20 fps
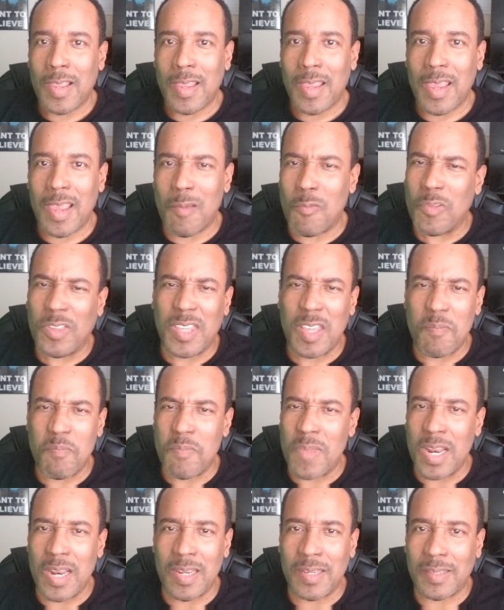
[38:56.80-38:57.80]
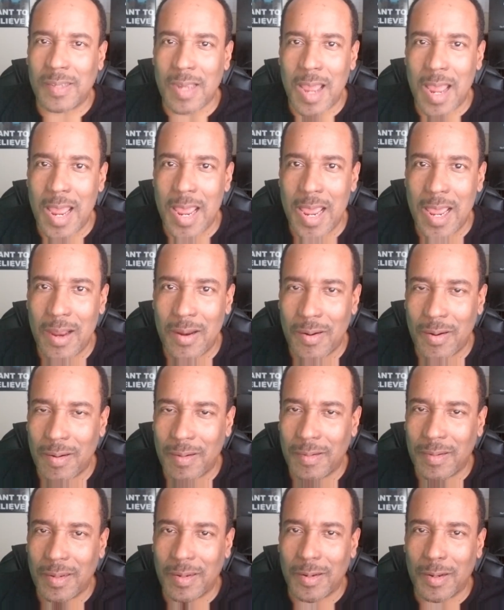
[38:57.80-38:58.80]
And within minutes, I had
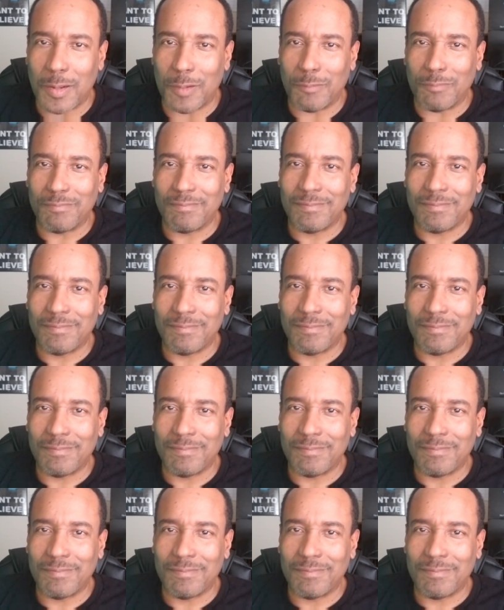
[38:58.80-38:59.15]
her, you know,